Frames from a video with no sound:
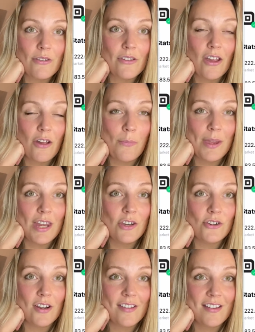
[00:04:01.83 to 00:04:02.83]
So it'll be
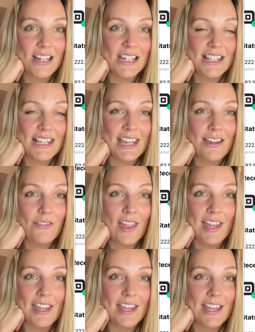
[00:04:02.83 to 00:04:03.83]
interesting to see if they can